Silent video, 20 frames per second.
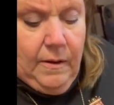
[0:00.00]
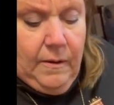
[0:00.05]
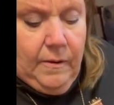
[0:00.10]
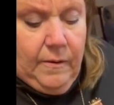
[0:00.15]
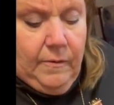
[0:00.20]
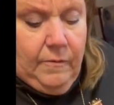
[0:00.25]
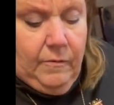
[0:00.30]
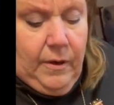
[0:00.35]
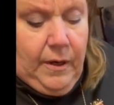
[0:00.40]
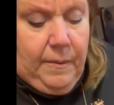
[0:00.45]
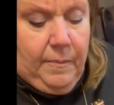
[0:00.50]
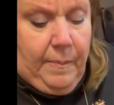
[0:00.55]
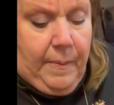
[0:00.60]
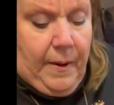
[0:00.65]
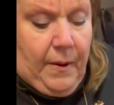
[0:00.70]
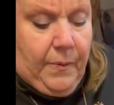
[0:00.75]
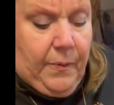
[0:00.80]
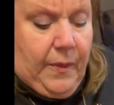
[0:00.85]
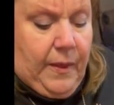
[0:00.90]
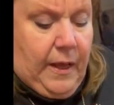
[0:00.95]
right
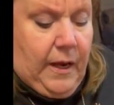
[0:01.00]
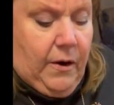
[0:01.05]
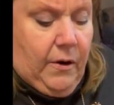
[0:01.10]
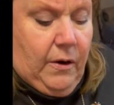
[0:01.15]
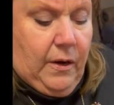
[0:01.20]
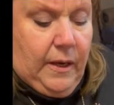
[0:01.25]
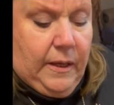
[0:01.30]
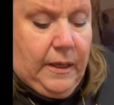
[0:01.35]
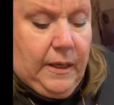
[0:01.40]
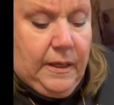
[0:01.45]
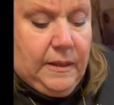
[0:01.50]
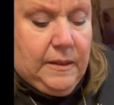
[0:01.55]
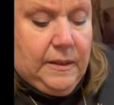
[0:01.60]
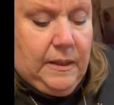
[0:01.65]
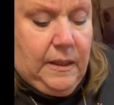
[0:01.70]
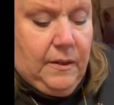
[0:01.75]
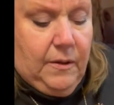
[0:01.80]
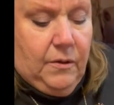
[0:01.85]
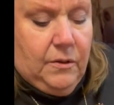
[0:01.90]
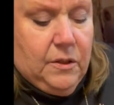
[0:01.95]
about there, I guess. See,
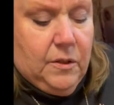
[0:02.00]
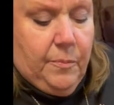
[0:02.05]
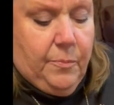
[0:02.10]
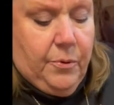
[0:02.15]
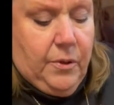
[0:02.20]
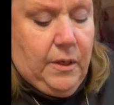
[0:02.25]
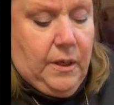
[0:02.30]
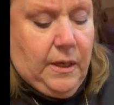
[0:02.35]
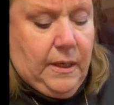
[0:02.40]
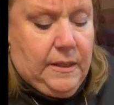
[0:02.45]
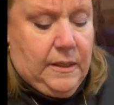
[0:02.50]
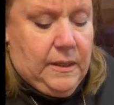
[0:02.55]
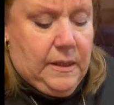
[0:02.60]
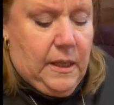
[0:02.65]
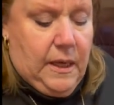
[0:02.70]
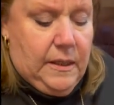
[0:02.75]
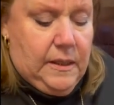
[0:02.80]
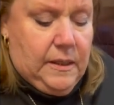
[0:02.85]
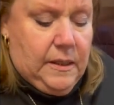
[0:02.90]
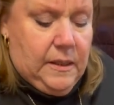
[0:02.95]
those are pretty nice
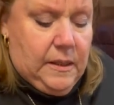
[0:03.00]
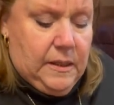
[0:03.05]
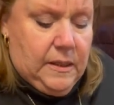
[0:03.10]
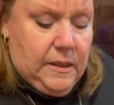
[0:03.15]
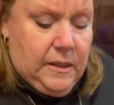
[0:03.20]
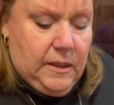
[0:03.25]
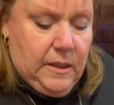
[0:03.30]
slices.